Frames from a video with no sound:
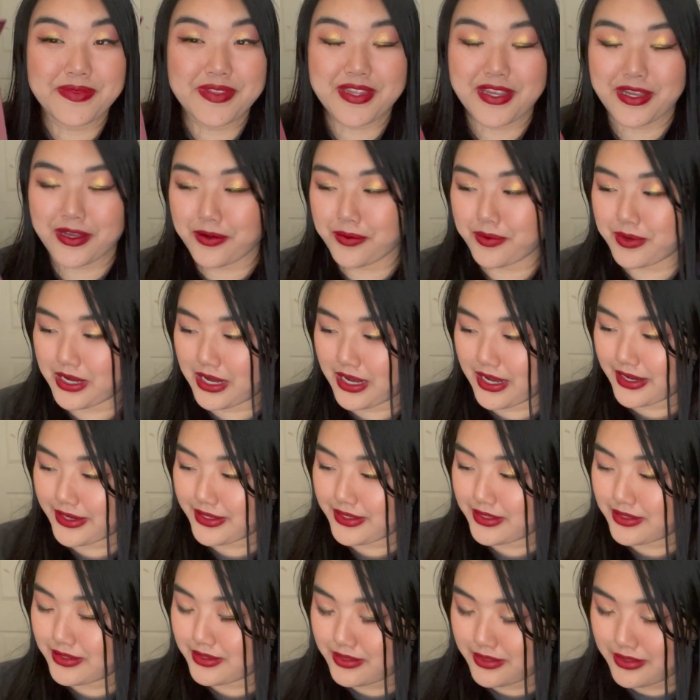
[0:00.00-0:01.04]
Oh god.
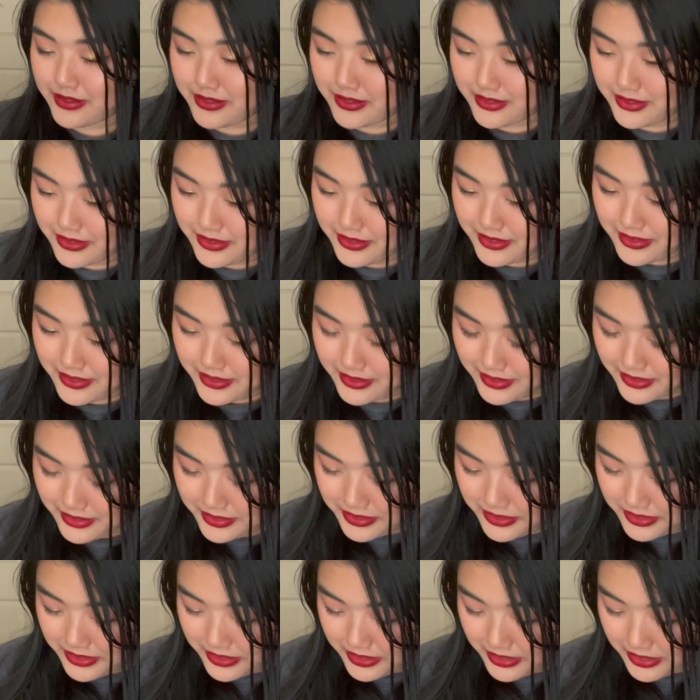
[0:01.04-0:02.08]

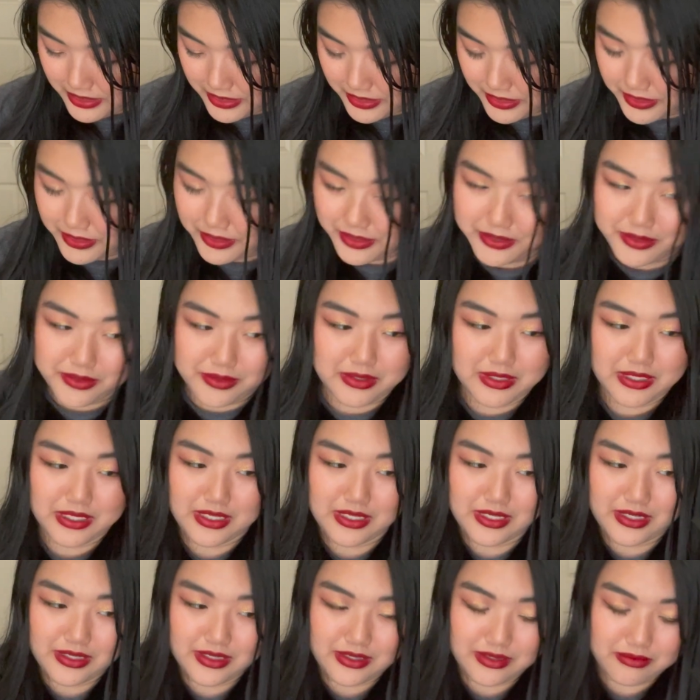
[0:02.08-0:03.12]
Oh,
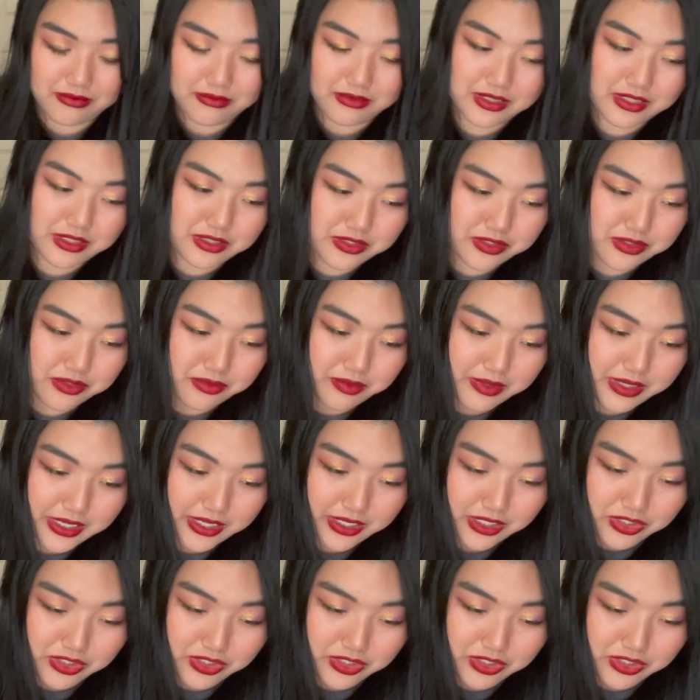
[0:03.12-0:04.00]
what do I